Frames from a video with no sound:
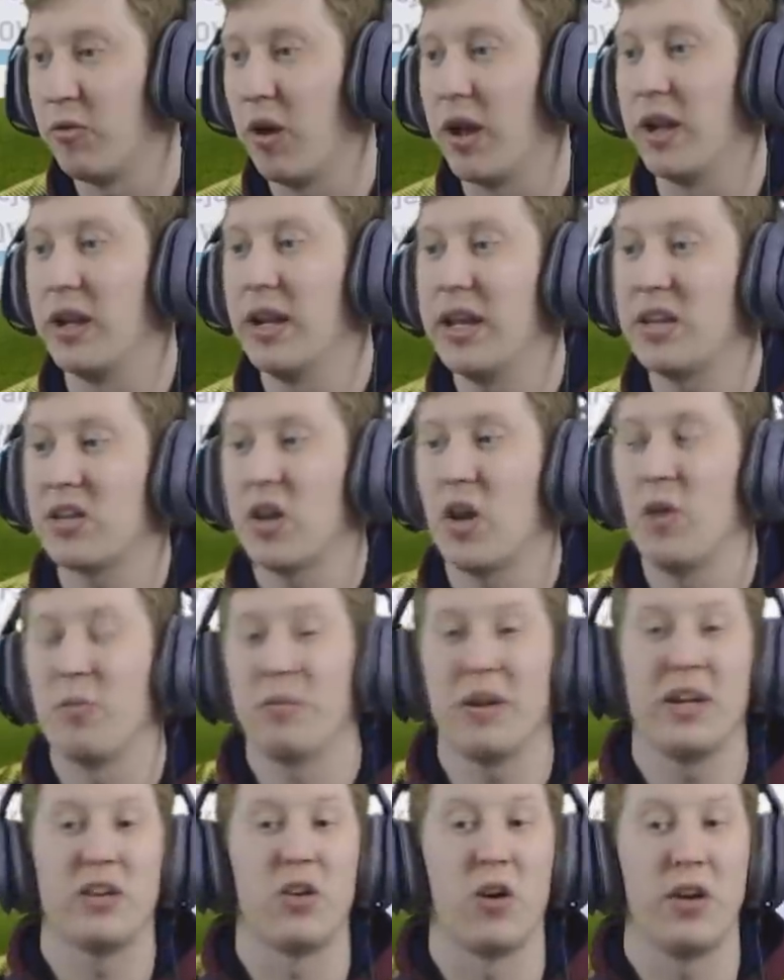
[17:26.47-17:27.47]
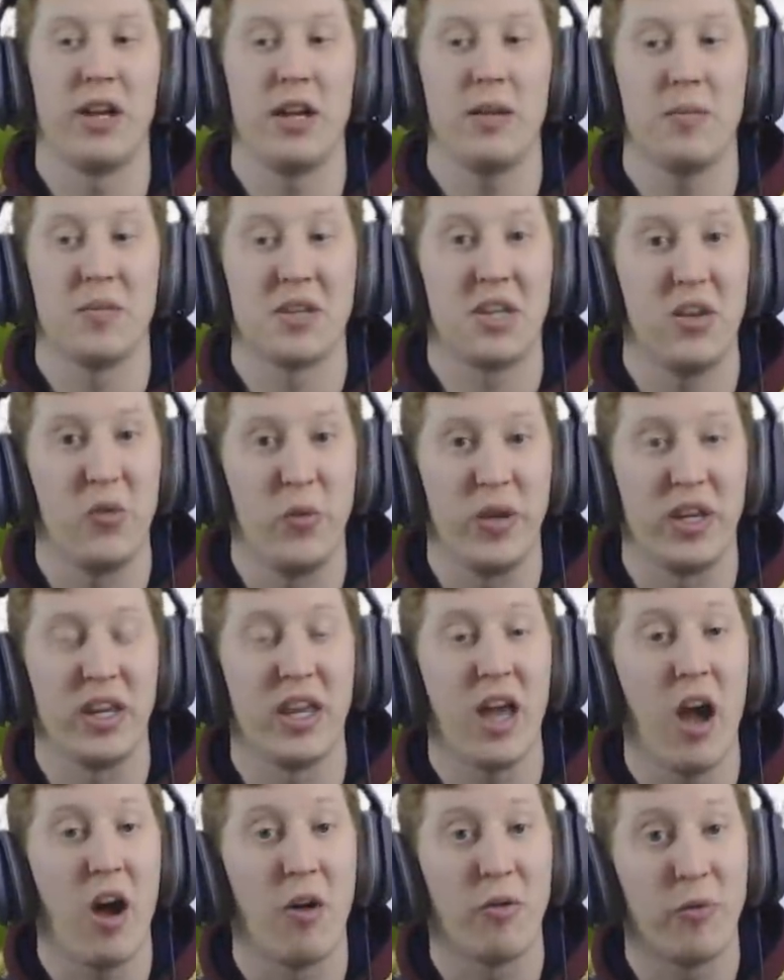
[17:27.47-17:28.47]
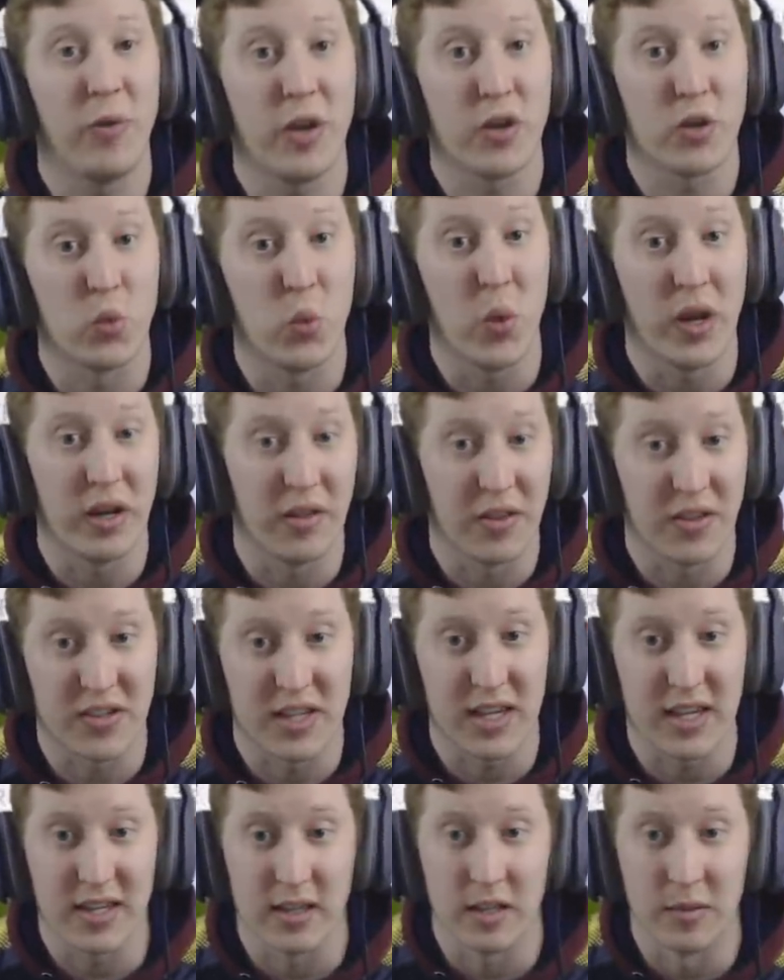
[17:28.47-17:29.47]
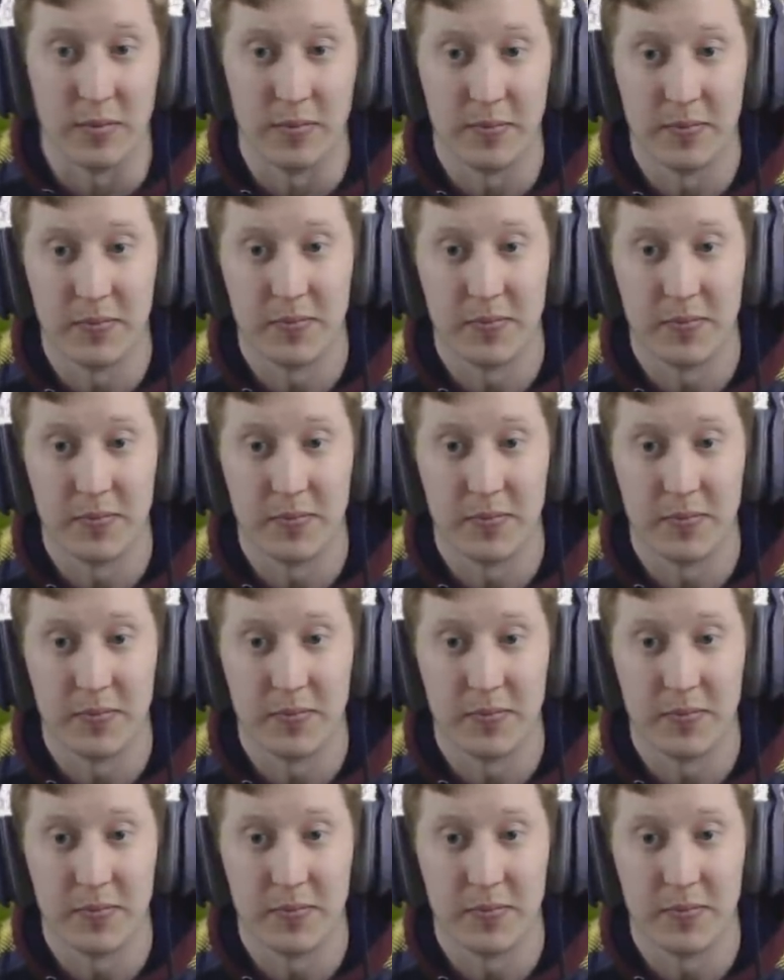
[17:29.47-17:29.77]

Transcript: Right, let's go and play Donny and see if we can get our first win of the season.